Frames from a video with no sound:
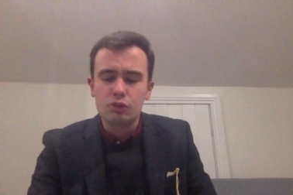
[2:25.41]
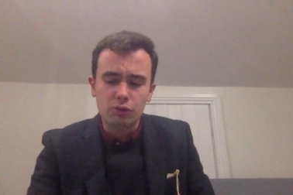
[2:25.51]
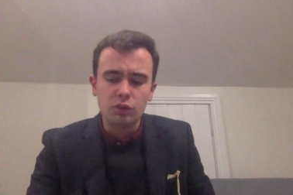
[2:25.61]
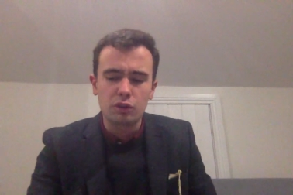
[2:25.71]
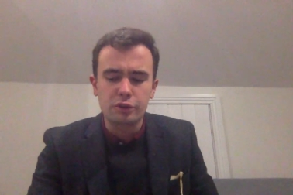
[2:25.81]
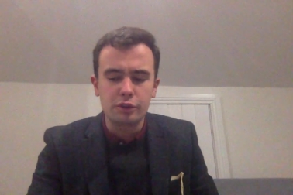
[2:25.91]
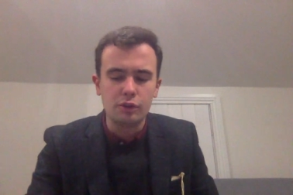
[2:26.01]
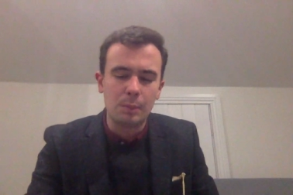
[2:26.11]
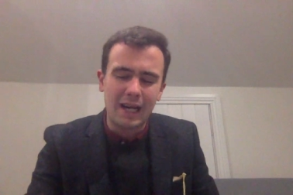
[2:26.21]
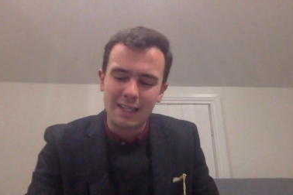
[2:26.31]
doesn't look
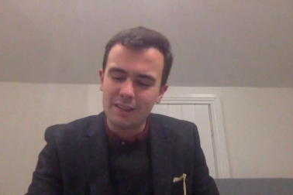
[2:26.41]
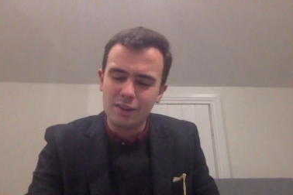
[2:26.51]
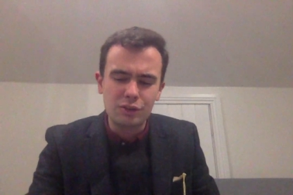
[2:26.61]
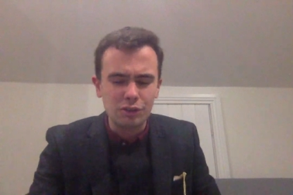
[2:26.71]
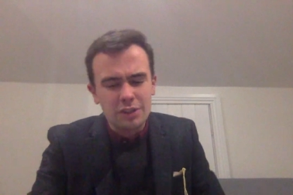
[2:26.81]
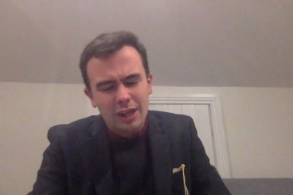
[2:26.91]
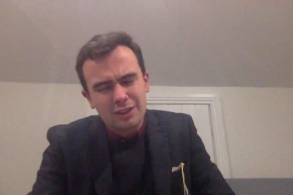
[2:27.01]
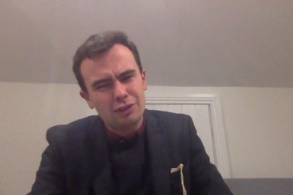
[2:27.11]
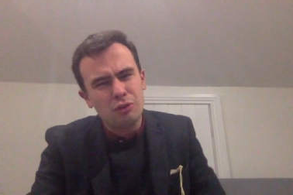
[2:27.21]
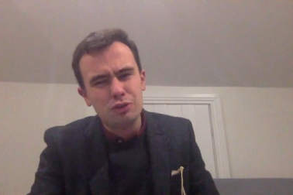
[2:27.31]
too bad, and I'm just not
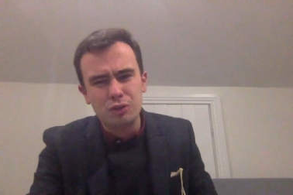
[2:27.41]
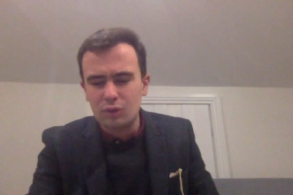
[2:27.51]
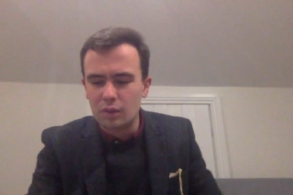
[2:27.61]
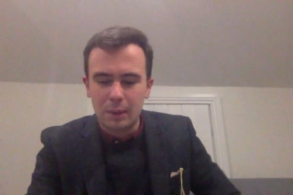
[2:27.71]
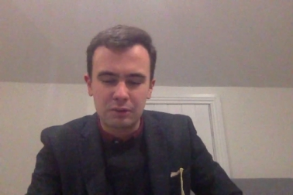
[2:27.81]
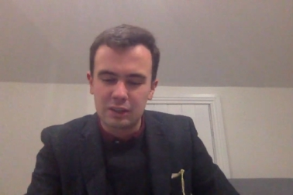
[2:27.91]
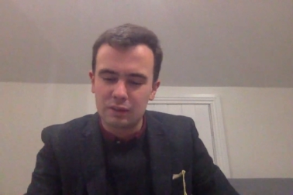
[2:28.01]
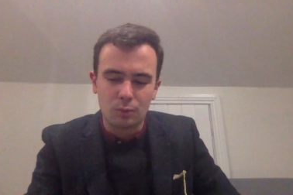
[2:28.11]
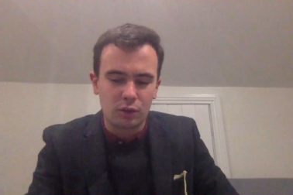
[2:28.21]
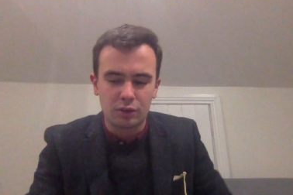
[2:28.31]
so sure about this
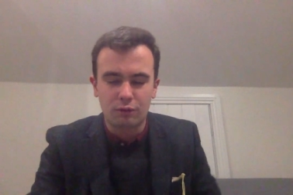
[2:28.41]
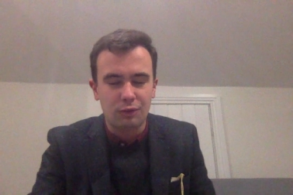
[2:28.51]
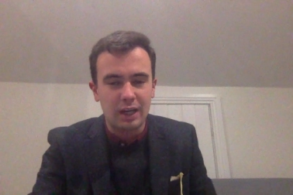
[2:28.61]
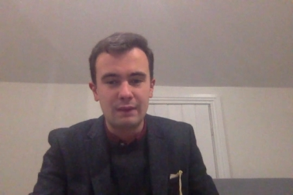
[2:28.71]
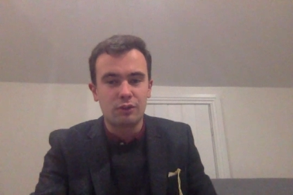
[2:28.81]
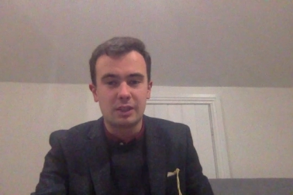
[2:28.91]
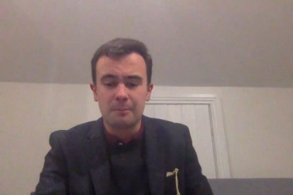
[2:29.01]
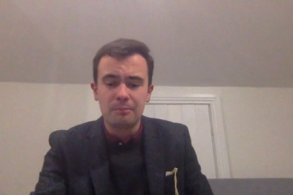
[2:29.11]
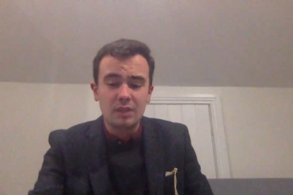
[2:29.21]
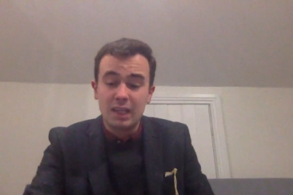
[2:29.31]
Mullins favourite,
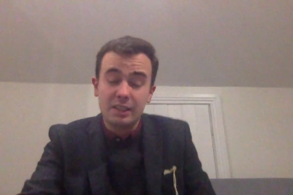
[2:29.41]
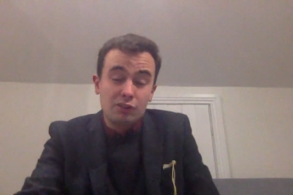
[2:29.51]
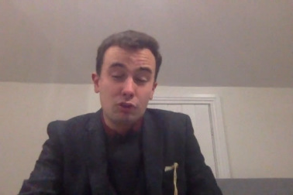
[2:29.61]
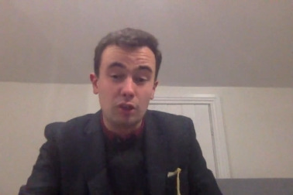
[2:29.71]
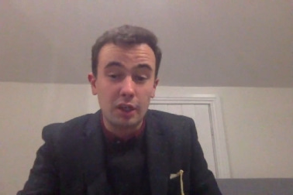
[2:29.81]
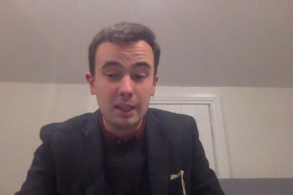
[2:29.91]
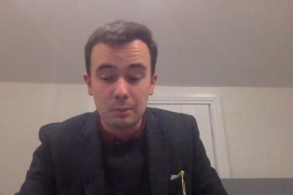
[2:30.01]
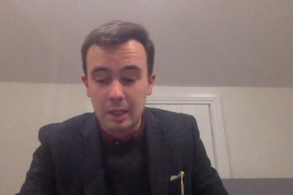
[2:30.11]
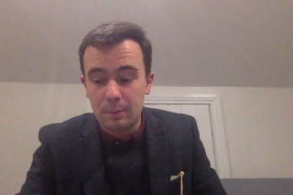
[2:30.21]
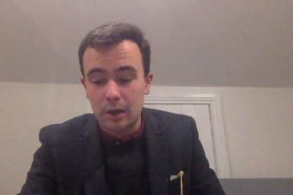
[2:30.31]
and it is unlike
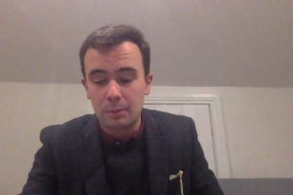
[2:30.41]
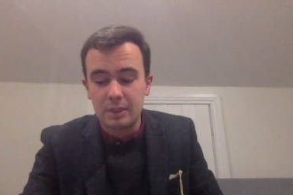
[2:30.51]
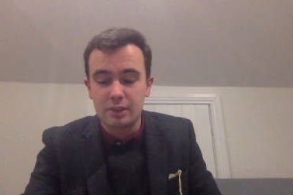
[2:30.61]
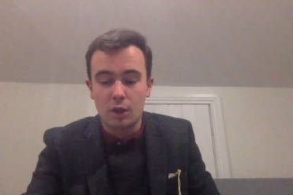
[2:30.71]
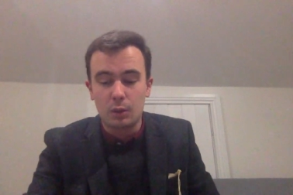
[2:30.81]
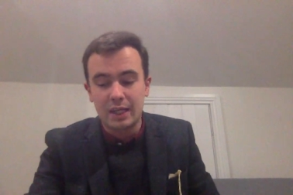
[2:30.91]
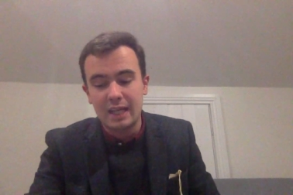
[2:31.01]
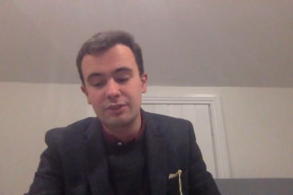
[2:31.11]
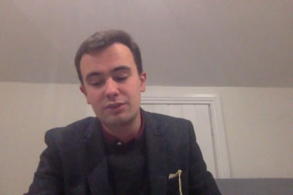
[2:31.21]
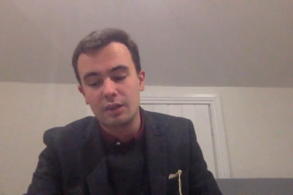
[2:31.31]
me probably to go
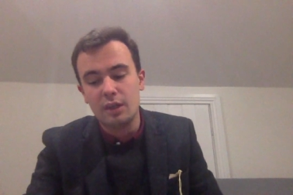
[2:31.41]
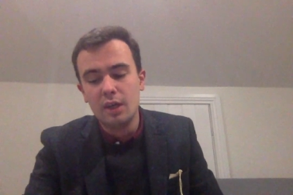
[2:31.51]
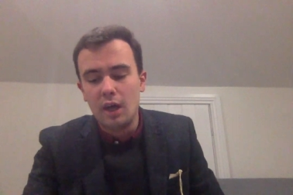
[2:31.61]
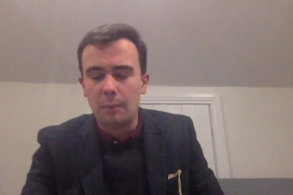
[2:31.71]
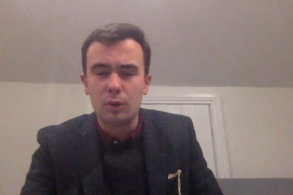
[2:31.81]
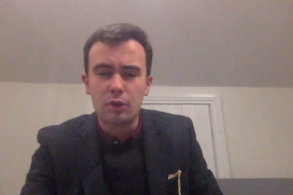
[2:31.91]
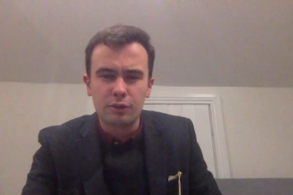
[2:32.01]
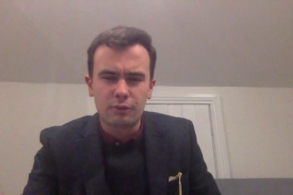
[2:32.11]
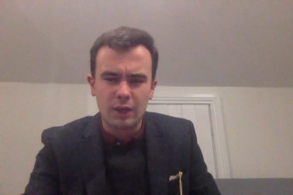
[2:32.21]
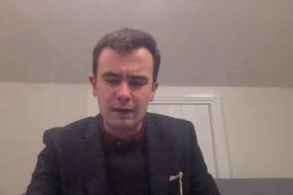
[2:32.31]
against a, a
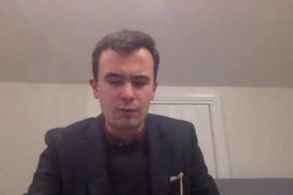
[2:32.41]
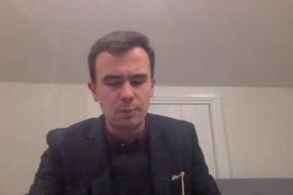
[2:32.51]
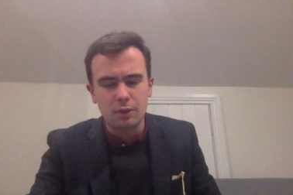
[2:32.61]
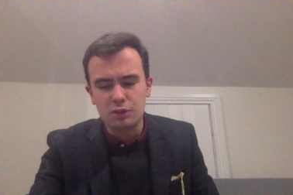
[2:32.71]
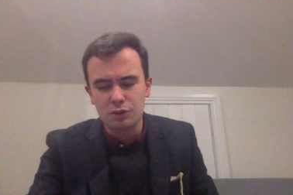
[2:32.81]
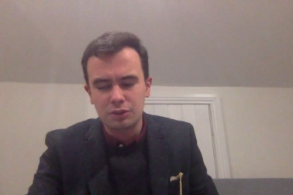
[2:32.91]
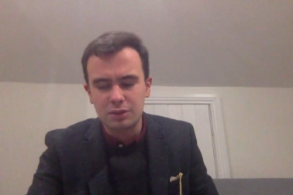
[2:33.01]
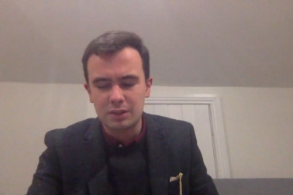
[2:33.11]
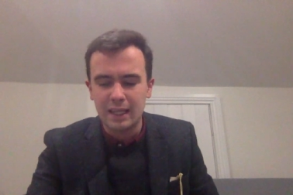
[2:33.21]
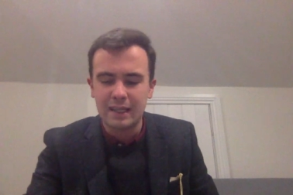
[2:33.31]
Mullins favourite, but I
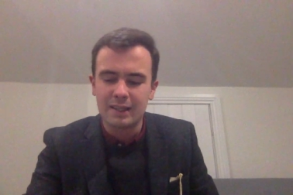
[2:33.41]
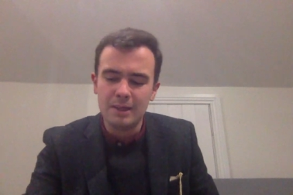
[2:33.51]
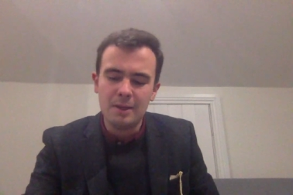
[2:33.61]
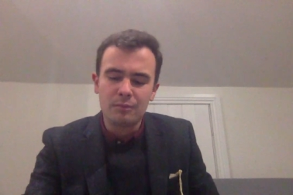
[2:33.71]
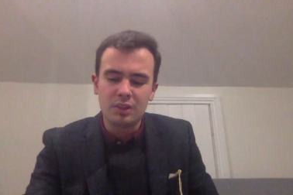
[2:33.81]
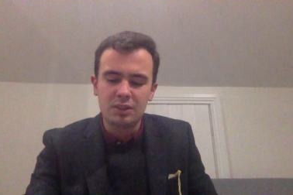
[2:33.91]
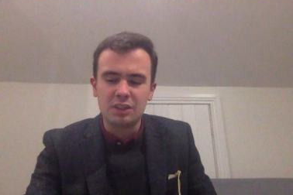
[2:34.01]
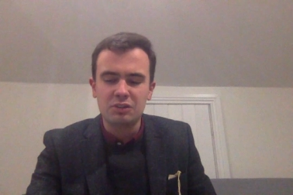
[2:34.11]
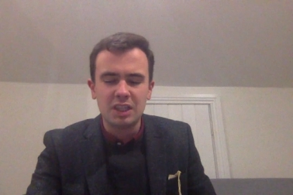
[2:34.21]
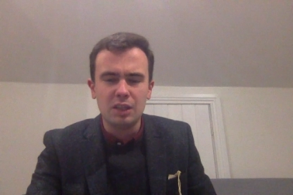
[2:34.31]
just think
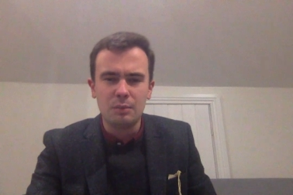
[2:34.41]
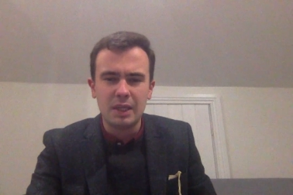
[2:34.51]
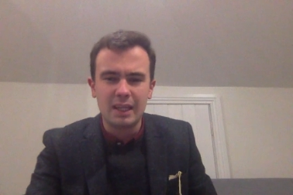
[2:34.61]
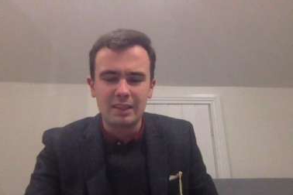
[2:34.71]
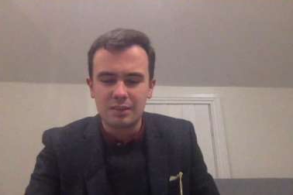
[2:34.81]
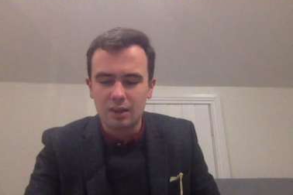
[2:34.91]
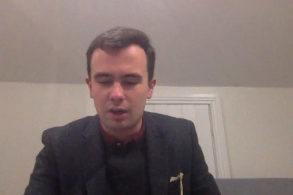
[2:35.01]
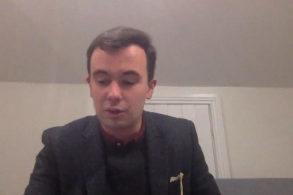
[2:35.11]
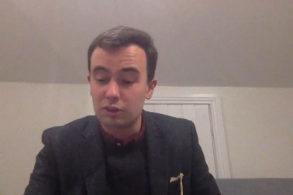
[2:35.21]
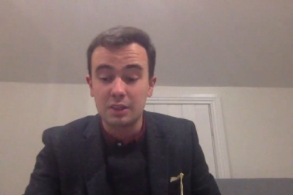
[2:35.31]
this Il mig is
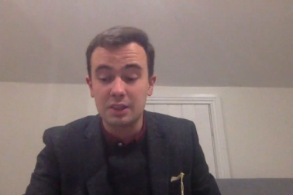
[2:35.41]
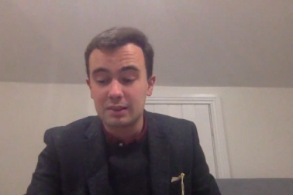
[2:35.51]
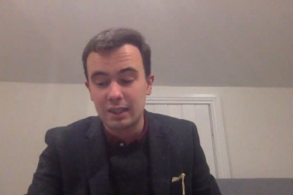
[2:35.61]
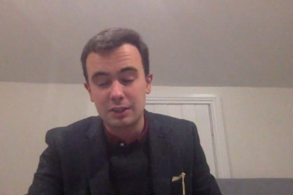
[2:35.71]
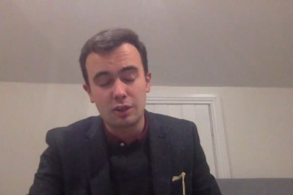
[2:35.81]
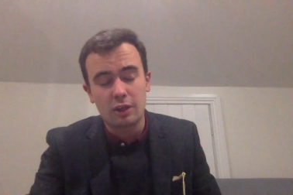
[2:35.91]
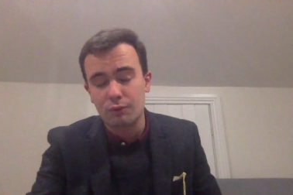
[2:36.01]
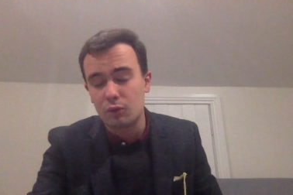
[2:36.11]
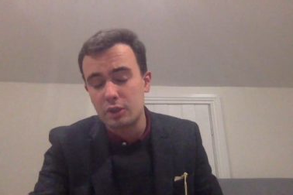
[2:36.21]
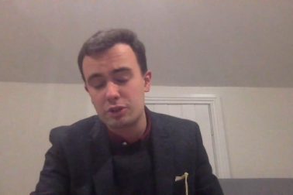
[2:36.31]
or sorry this uh, dark
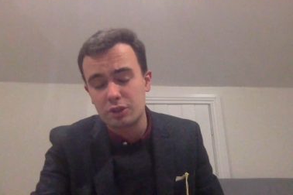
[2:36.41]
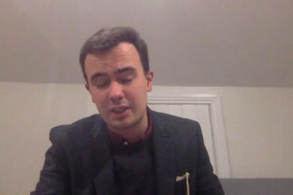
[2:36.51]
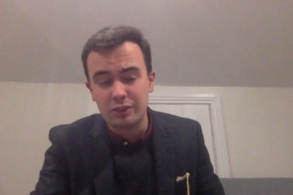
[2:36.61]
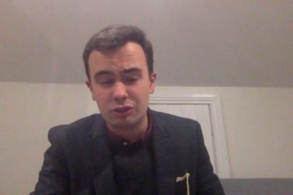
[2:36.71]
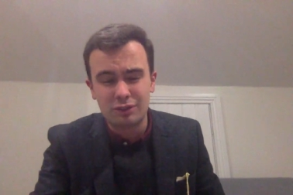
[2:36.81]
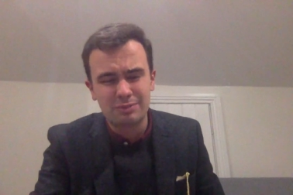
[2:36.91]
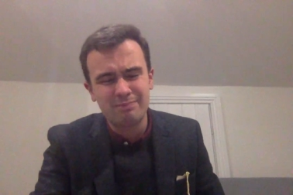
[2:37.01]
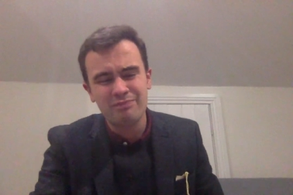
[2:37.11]
voyager is